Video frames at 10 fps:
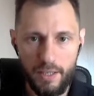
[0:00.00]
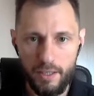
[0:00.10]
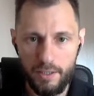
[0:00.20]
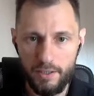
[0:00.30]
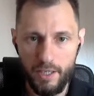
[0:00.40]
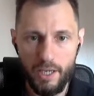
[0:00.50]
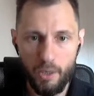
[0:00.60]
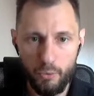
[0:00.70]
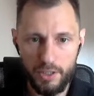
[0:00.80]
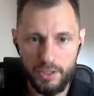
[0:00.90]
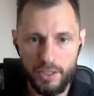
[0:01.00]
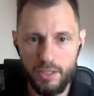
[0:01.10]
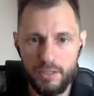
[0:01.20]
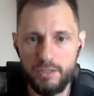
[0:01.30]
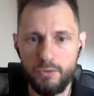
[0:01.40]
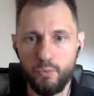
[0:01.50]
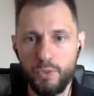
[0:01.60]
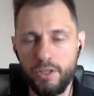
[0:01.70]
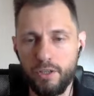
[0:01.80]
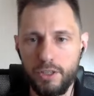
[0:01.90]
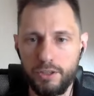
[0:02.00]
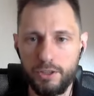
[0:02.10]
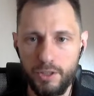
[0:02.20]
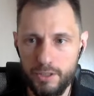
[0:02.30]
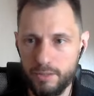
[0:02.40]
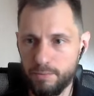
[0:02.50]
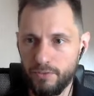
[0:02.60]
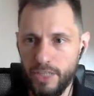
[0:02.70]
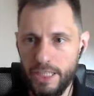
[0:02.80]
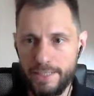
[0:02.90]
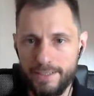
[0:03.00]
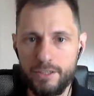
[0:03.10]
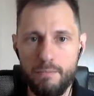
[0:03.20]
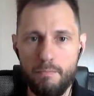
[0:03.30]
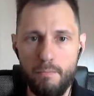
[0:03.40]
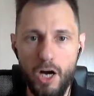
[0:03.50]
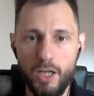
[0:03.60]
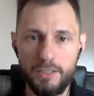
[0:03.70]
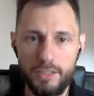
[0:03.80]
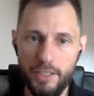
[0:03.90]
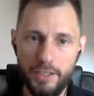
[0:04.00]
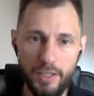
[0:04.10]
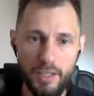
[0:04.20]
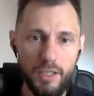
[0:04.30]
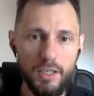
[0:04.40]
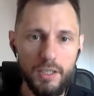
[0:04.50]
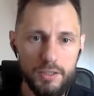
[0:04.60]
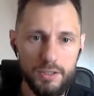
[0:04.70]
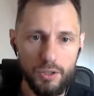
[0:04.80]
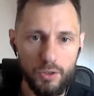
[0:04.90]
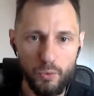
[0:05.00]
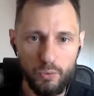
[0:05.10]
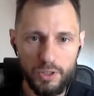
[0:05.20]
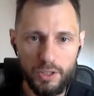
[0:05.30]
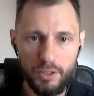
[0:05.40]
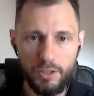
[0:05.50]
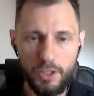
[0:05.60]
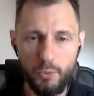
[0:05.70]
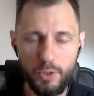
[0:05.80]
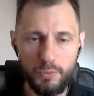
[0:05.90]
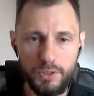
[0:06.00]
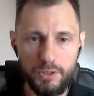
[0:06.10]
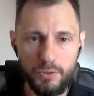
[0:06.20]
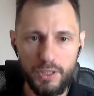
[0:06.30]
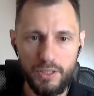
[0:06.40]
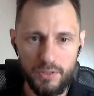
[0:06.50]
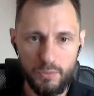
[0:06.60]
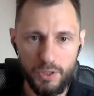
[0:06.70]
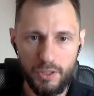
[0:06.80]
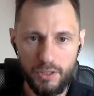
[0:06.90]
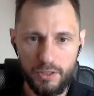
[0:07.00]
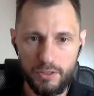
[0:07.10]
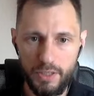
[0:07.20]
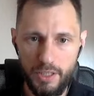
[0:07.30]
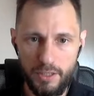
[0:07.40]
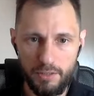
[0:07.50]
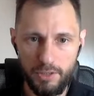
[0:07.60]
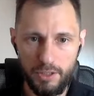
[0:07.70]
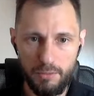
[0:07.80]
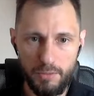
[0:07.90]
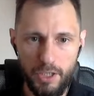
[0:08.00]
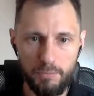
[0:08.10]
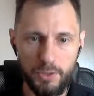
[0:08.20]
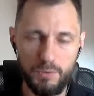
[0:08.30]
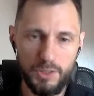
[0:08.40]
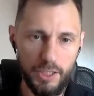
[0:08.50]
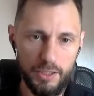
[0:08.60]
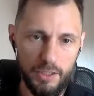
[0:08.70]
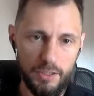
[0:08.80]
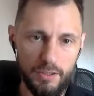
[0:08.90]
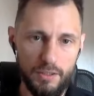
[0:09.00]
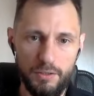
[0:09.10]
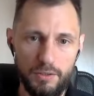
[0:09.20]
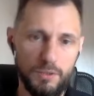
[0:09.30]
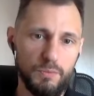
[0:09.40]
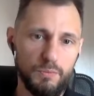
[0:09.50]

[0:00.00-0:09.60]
In our case, we are just providing some mock data. So literally what we're doing is we're creating a random number, checking, you know,